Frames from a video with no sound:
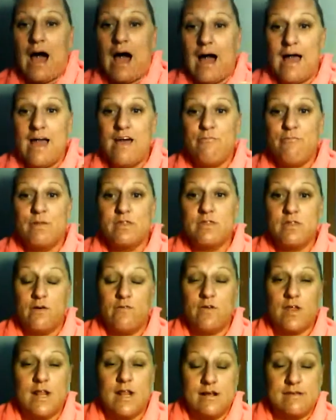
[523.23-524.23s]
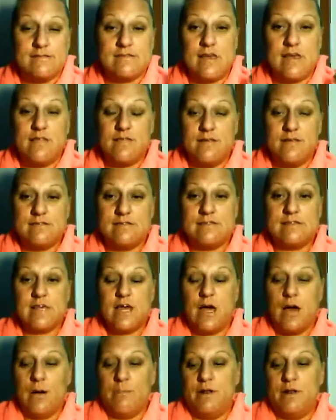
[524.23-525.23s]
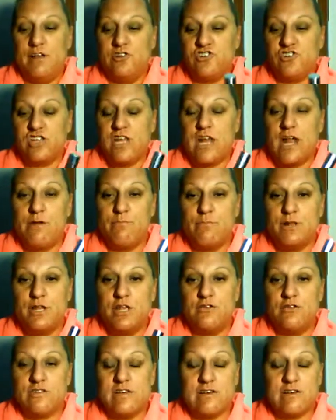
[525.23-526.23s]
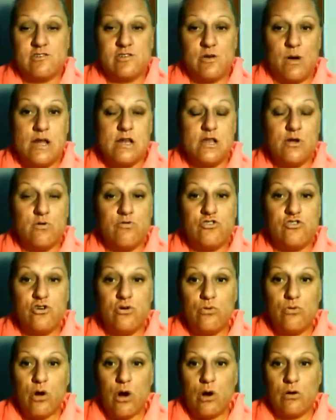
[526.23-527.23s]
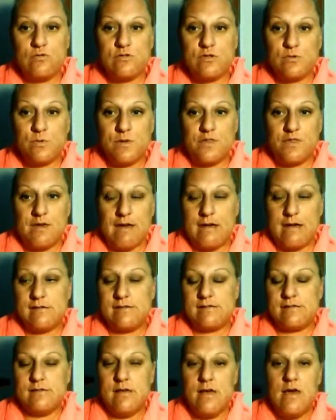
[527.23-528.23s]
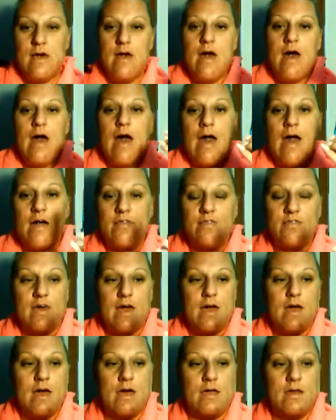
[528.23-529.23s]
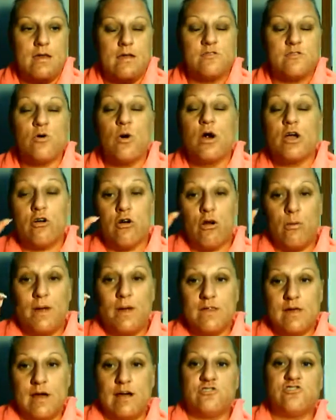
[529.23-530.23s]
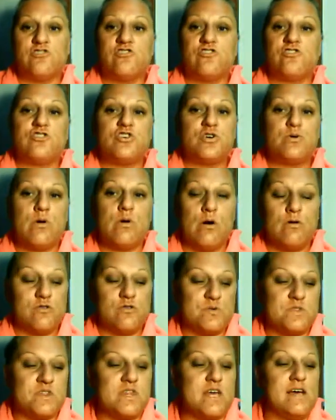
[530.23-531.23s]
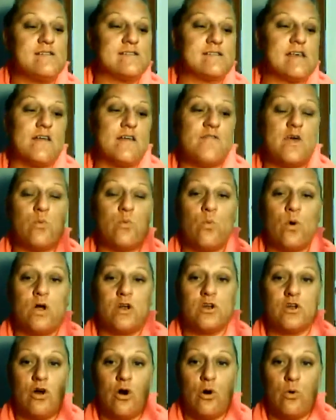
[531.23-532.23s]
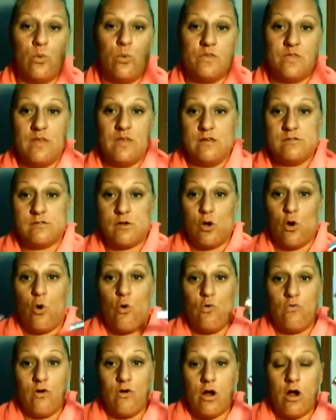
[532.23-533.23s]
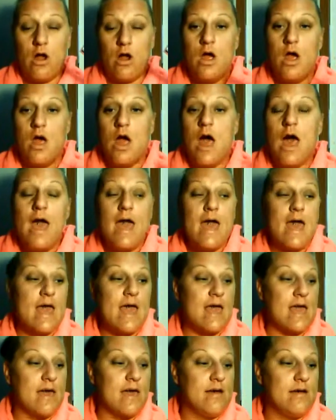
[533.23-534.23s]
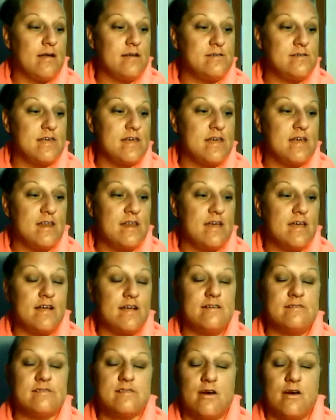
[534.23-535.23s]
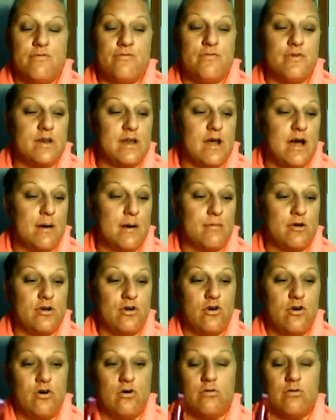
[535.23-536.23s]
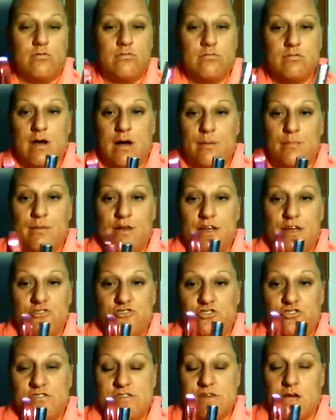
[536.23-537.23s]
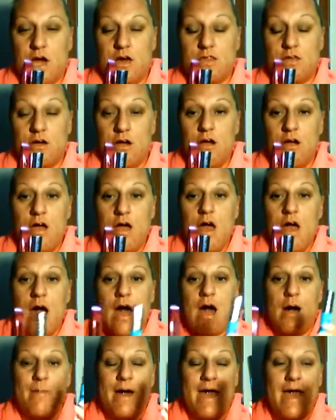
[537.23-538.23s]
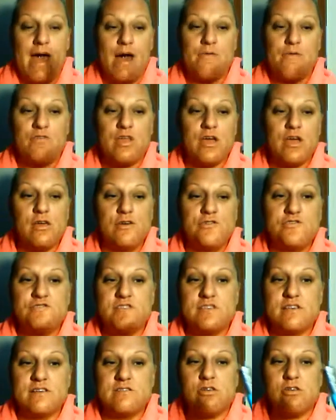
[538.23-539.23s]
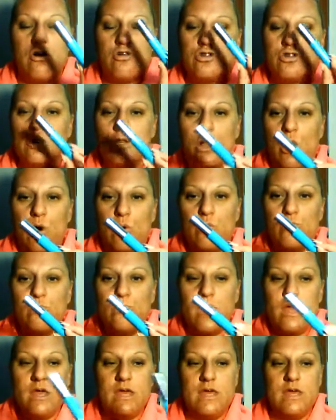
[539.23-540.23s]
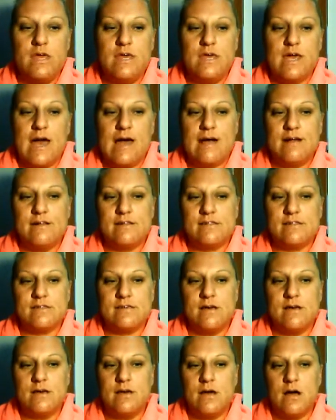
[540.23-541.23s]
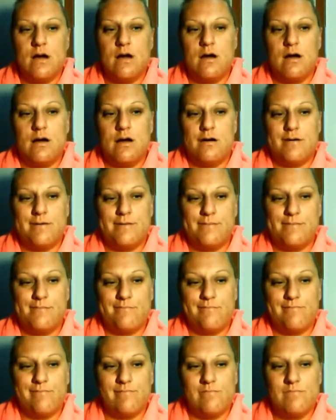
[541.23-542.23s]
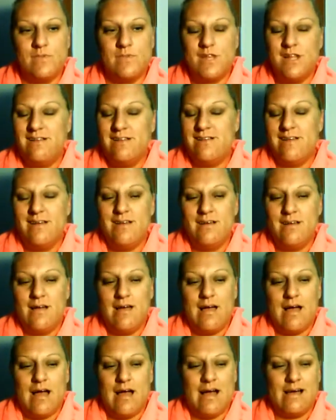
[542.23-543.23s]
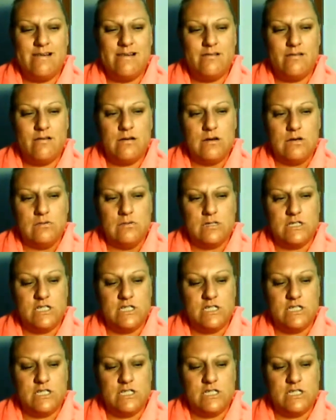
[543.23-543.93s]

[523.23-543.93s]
I have been loving this, and this is the combination that I've been using. So I do two coats with this, and then, so I curl my lashes, two coats with this, and then one coat with this over, and it is a phenomenal combinations together. Um, I have not used this alone yet. Um, I don't know.